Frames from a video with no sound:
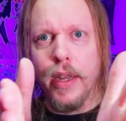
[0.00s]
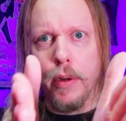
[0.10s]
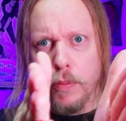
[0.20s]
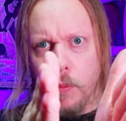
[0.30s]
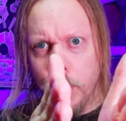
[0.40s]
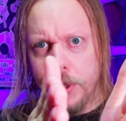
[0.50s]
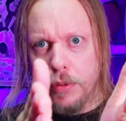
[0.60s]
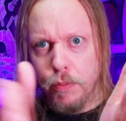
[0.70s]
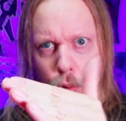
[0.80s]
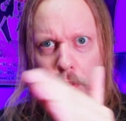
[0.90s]
yeah, we
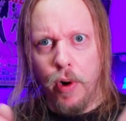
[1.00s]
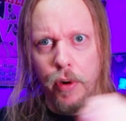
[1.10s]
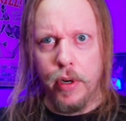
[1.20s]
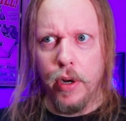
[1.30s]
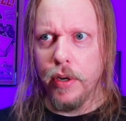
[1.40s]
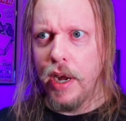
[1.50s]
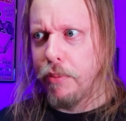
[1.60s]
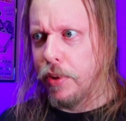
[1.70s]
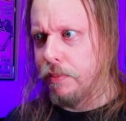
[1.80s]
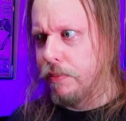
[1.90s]
should move on.
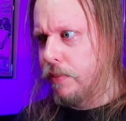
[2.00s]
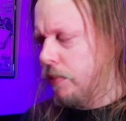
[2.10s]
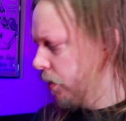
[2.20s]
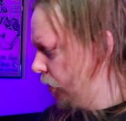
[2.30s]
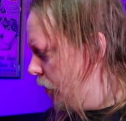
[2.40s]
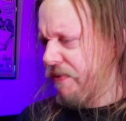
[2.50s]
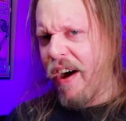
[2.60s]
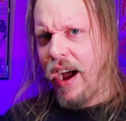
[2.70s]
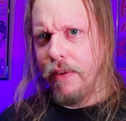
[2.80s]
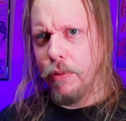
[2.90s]
Number
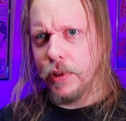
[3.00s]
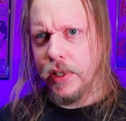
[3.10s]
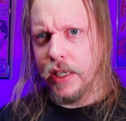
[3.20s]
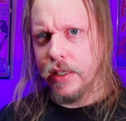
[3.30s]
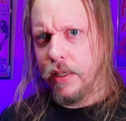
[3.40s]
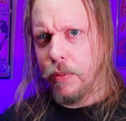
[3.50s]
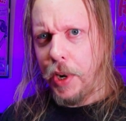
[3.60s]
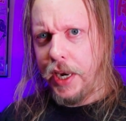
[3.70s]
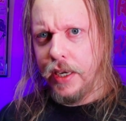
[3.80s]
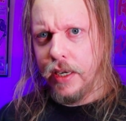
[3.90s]
5 was next,
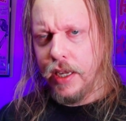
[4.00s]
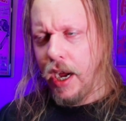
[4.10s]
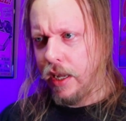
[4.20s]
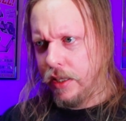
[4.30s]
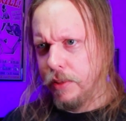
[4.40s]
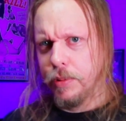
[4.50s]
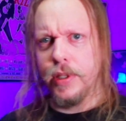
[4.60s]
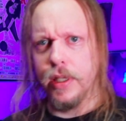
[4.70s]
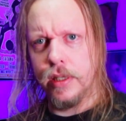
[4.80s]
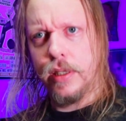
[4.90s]
right? Yeah, this
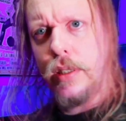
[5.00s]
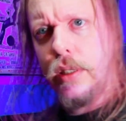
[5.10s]
was 6.